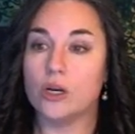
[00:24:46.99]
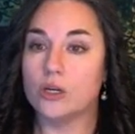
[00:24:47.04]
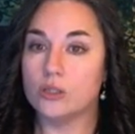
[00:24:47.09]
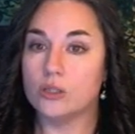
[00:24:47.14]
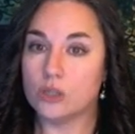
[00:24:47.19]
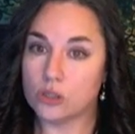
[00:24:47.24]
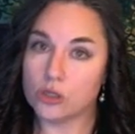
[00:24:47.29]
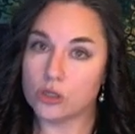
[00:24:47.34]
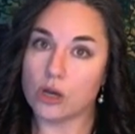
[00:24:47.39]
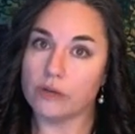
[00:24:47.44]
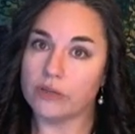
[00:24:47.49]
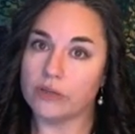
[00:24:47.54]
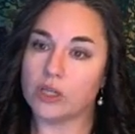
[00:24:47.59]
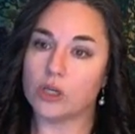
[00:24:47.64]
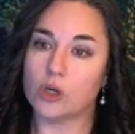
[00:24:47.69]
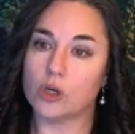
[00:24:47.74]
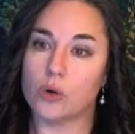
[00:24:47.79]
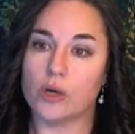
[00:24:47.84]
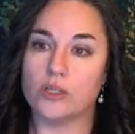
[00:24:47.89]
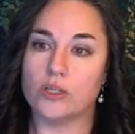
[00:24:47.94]
to solving a
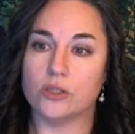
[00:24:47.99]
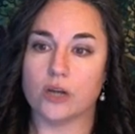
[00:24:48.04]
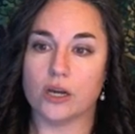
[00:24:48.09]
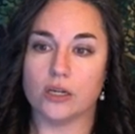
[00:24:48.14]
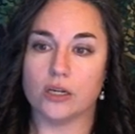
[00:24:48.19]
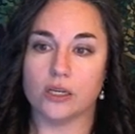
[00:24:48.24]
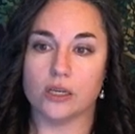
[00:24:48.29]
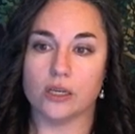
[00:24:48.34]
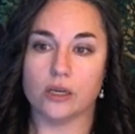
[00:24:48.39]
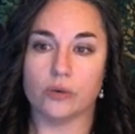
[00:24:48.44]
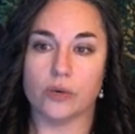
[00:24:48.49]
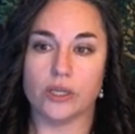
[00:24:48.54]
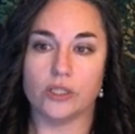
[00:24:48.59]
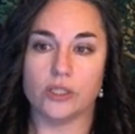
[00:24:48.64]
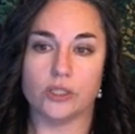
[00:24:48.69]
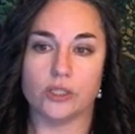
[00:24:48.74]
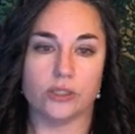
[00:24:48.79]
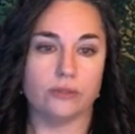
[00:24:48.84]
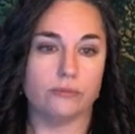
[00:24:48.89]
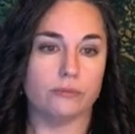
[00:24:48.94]
quadratic
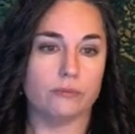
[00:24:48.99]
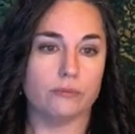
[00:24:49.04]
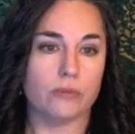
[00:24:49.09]
equation.